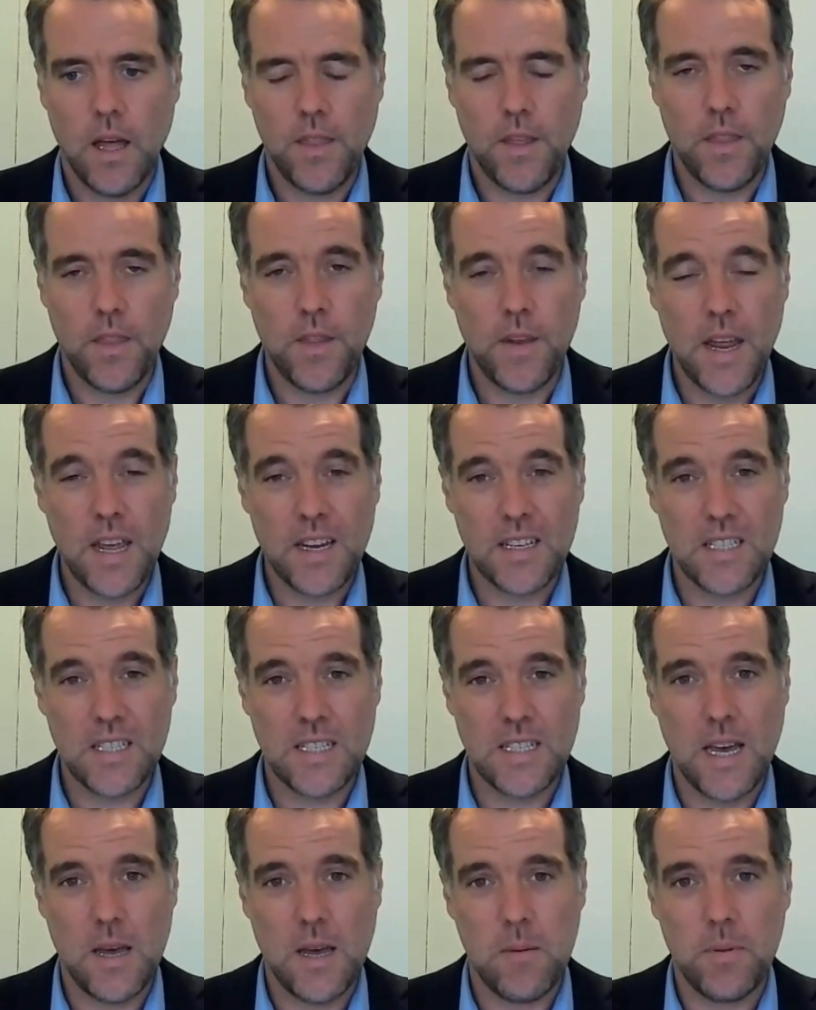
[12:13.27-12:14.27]
And then the next
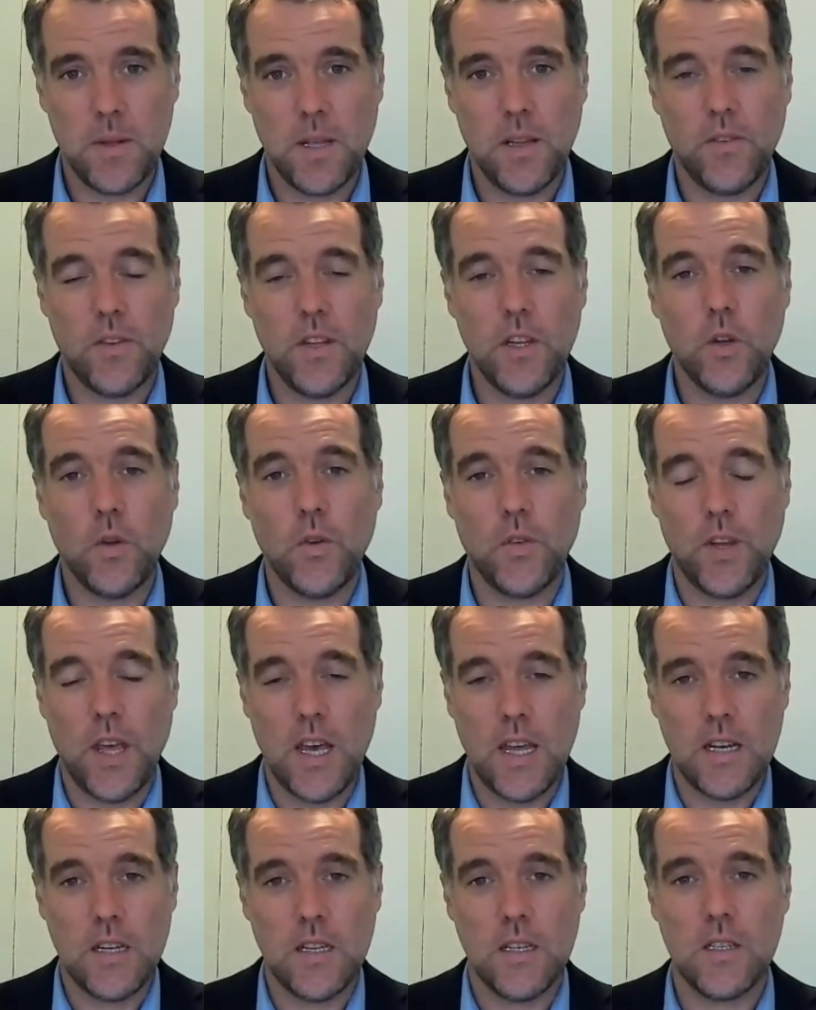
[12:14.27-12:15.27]
step is that you
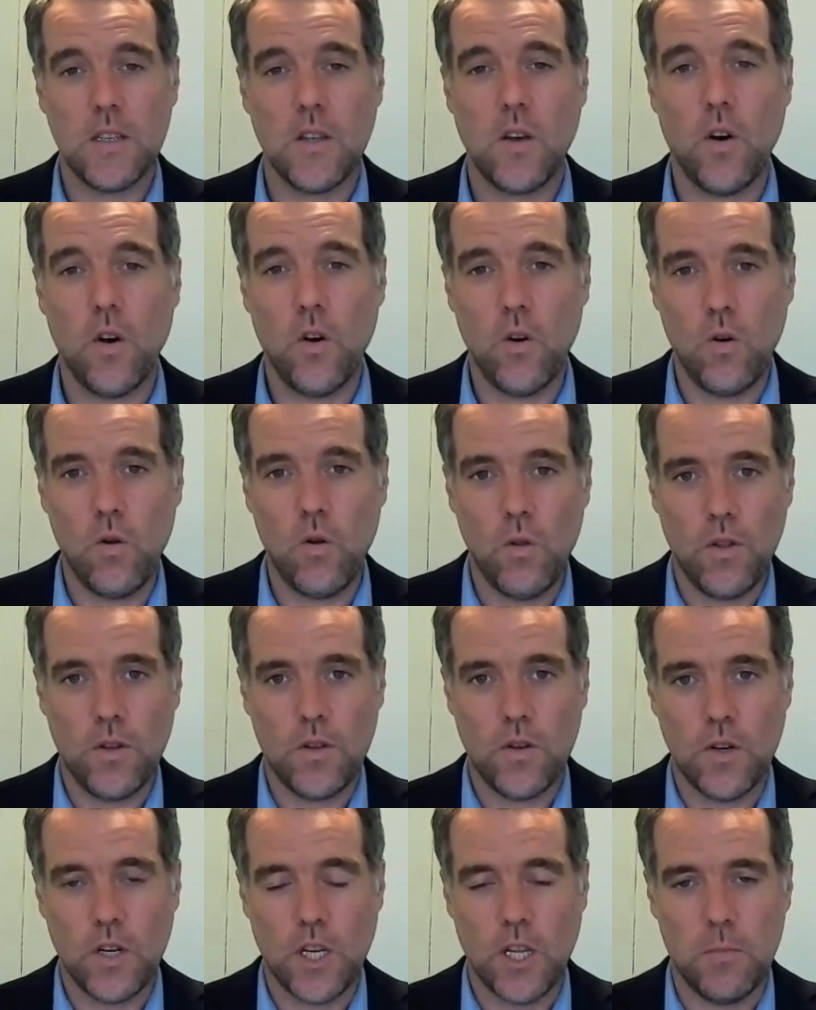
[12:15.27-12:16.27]
send all the
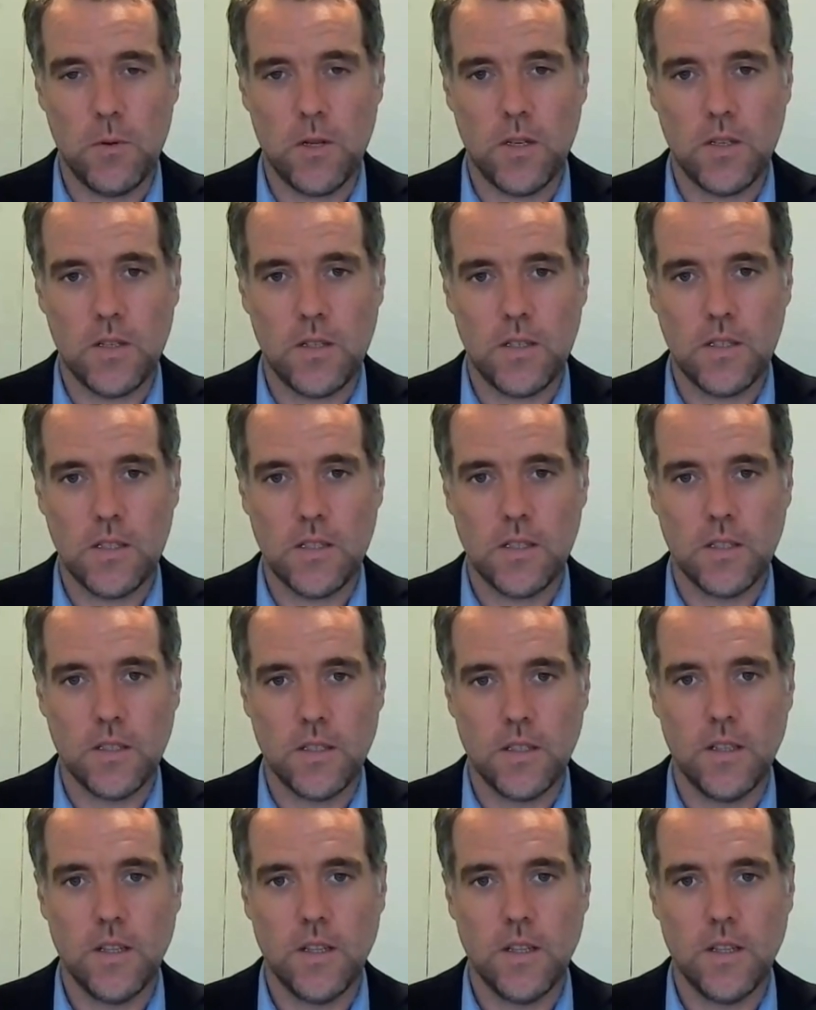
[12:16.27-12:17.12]
documents